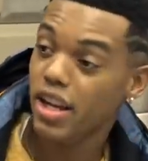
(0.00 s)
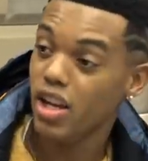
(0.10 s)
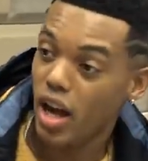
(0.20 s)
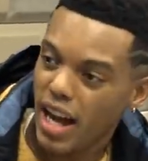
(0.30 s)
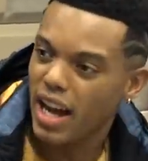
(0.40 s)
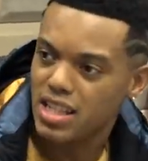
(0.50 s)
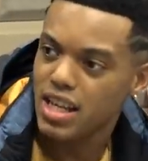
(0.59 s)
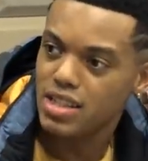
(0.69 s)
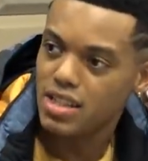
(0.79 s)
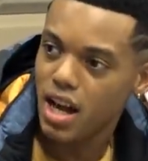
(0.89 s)
you know, I, I
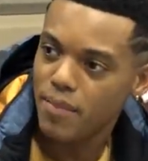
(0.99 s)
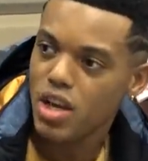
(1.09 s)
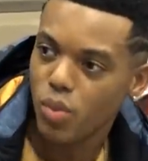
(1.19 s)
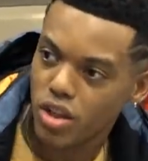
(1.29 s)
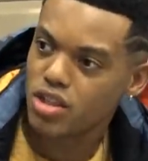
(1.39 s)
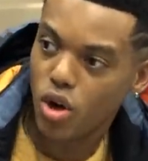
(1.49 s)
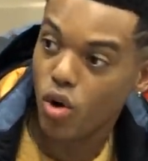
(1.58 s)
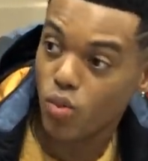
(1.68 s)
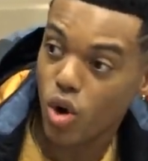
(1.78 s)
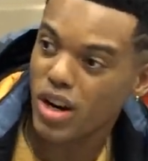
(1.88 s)
tense up. When there's
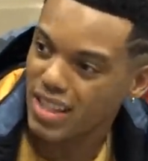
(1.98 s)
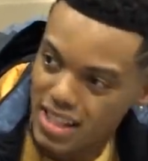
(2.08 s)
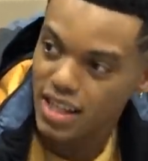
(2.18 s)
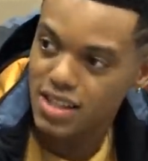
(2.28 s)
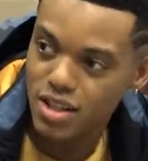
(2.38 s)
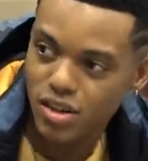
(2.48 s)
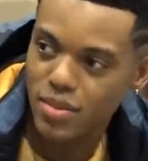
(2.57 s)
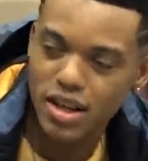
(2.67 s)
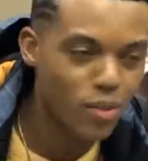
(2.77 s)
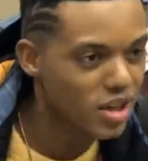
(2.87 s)
cold water, I tense, you know what I
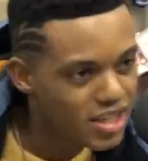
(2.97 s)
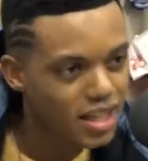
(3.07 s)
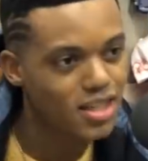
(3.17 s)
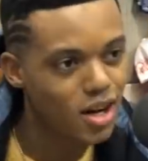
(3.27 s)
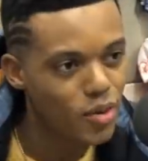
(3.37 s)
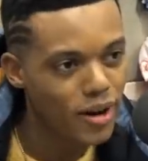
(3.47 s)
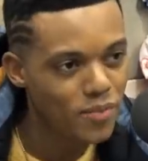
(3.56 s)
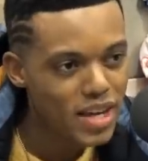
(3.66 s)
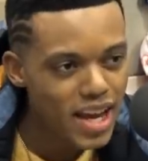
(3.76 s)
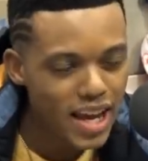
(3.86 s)
mean? I wanna stick a toe
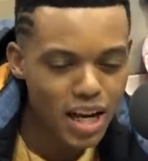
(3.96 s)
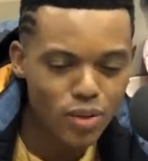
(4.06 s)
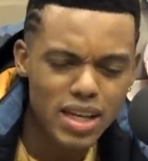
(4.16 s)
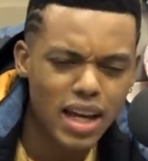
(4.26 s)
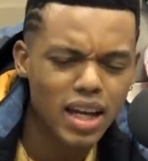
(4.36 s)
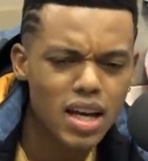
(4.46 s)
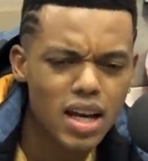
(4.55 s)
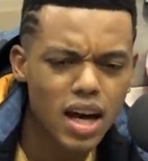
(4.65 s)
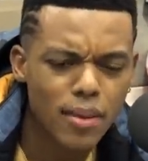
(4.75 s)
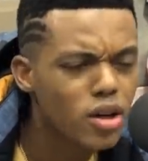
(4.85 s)
in. And I was like,
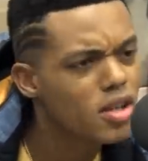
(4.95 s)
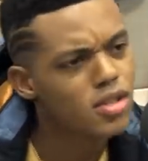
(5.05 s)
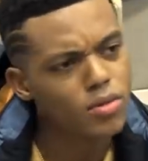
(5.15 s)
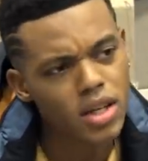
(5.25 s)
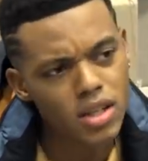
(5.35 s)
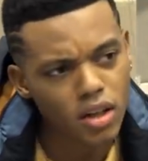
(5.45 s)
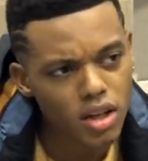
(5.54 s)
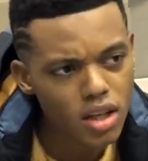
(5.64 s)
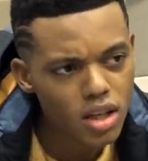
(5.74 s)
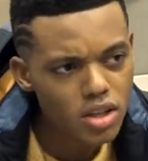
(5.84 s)
I'm gonna surrender
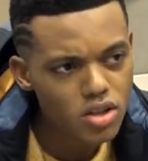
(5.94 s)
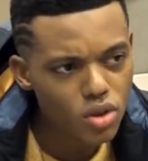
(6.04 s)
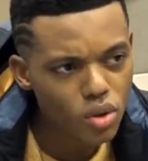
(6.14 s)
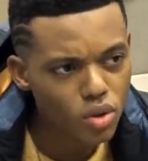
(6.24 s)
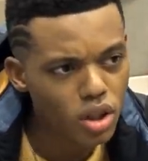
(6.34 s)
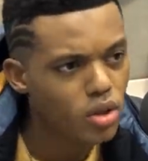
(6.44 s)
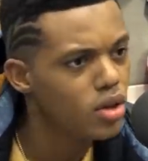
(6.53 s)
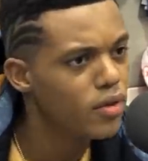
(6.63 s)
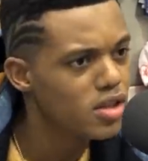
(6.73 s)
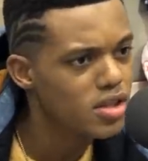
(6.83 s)
to the
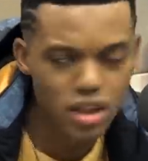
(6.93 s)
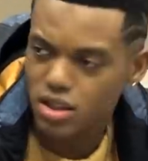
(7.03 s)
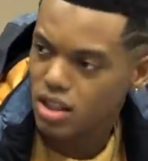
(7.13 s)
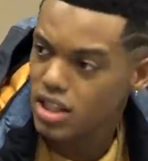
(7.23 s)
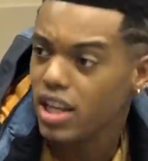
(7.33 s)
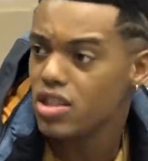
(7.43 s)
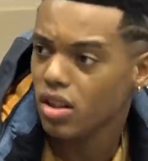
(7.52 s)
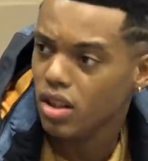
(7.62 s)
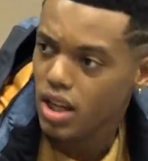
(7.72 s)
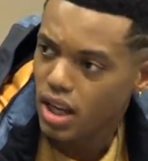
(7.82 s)
universe, to the to
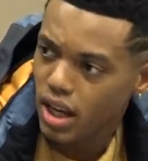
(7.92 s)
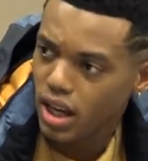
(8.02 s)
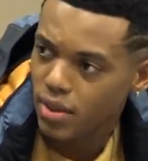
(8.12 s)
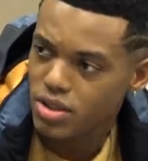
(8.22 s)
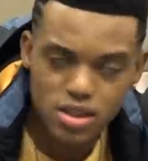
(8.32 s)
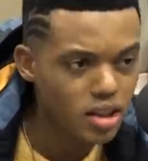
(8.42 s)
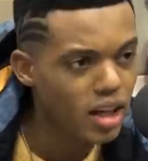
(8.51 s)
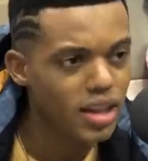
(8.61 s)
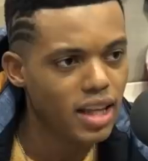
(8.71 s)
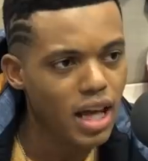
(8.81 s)
nature. And I'm just gonna,
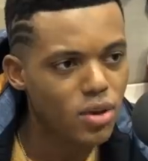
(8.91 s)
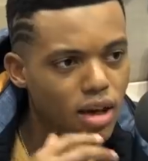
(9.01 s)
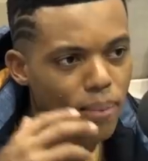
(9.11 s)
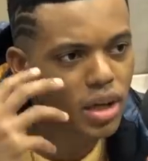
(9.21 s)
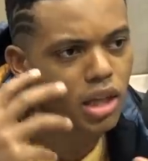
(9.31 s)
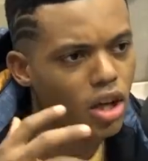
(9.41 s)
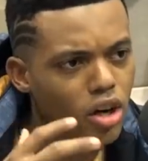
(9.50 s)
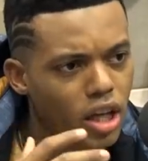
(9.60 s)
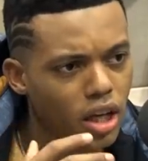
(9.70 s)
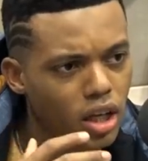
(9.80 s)
and that was like a big
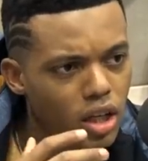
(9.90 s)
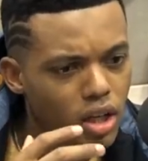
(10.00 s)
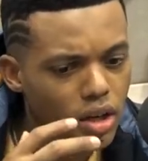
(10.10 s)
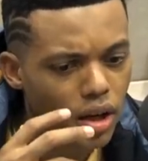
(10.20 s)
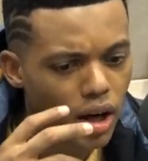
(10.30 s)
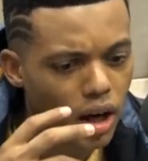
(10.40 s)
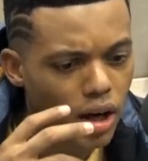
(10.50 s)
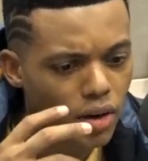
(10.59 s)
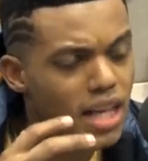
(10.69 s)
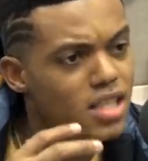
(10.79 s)
learning
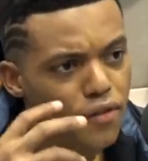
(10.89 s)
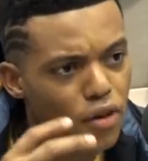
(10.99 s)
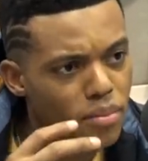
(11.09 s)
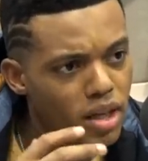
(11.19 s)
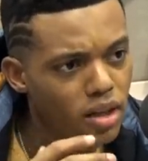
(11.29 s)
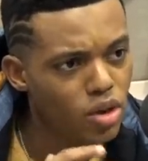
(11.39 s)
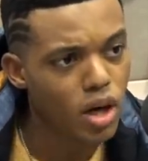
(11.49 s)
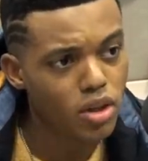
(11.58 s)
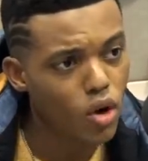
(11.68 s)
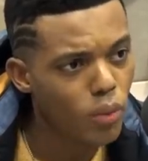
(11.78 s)
uh, lesson for me
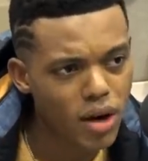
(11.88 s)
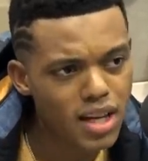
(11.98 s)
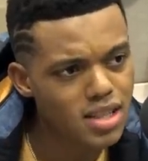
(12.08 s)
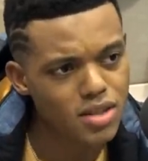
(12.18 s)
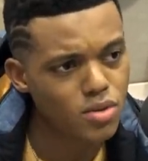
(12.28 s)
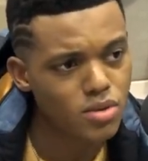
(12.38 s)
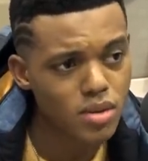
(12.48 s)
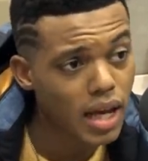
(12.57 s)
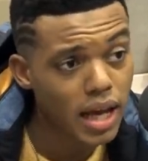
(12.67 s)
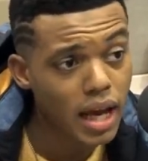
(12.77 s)
throughout the whole process. Was
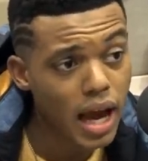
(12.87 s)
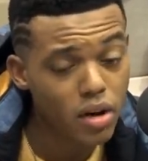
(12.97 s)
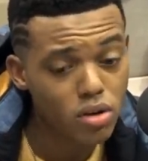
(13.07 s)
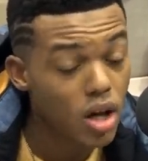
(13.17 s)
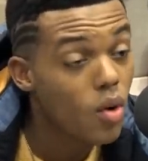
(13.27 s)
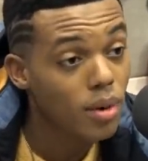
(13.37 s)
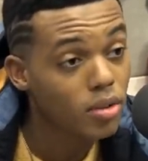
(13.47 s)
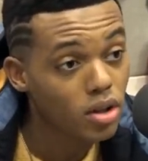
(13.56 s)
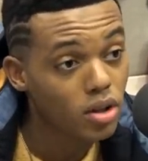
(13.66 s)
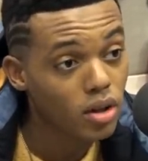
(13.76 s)
like, I don't know how I'm
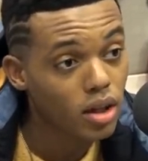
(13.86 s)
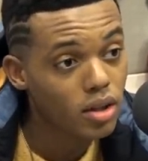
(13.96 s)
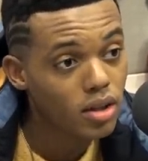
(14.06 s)
gonna do it.